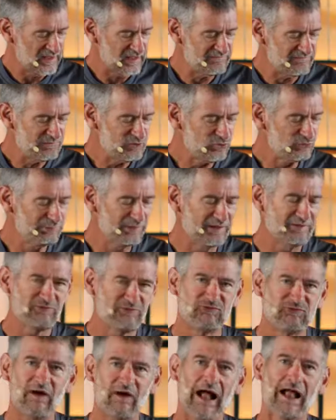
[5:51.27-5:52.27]
If you've been
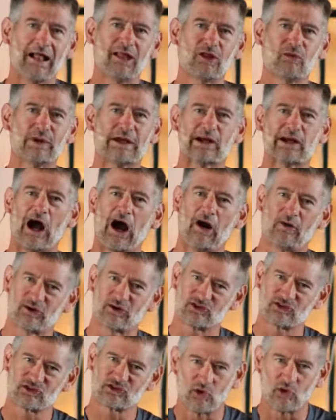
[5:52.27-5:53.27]
following
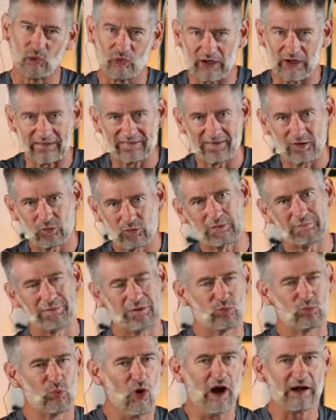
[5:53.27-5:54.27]
our story that we've
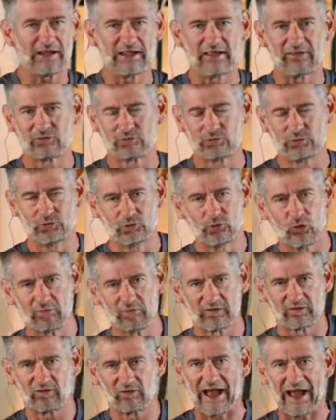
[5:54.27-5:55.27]
been walking through
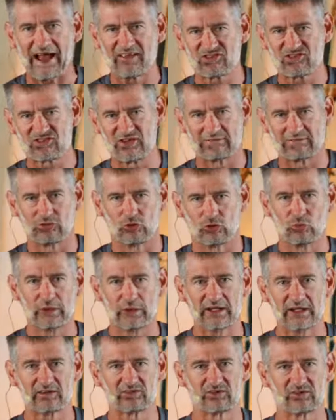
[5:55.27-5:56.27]
over the last several
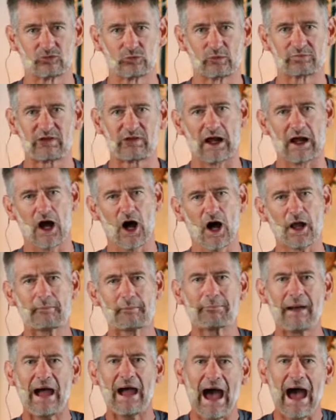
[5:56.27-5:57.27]
weeks as we've kind of
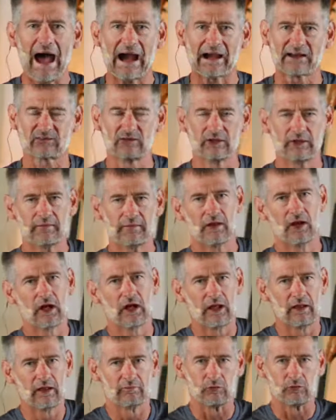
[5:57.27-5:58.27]
unpacked
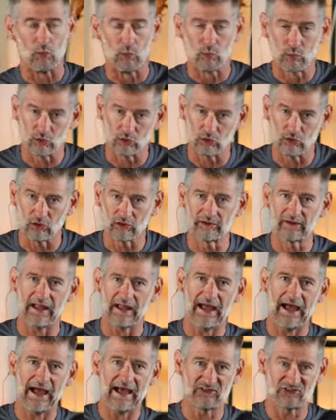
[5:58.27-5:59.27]
the world
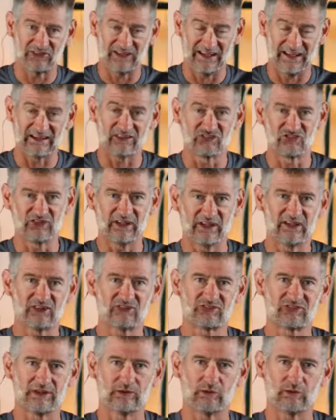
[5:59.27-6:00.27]
as it
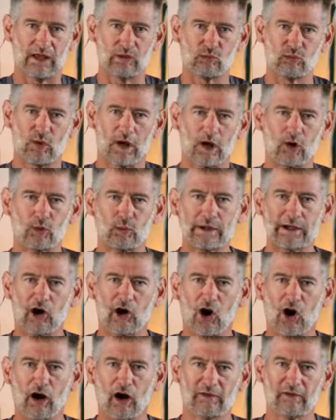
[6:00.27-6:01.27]
exists and where we
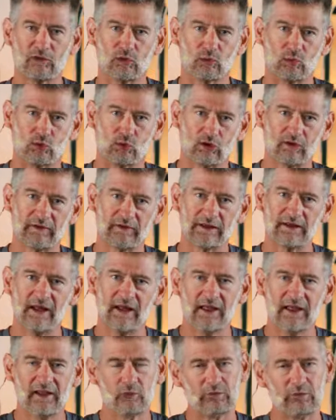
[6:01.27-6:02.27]
are in the world, that
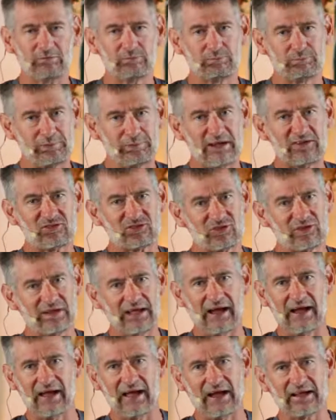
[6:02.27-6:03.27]
we've
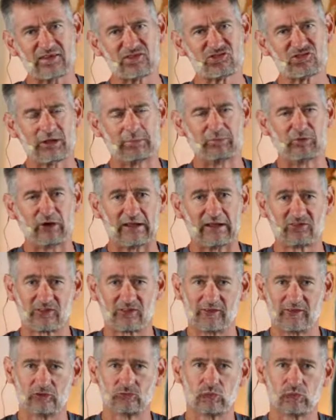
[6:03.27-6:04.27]
basically, I can summarize
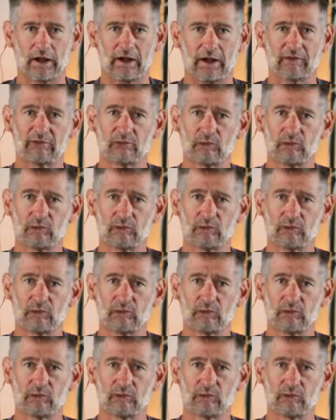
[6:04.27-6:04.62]
it this way.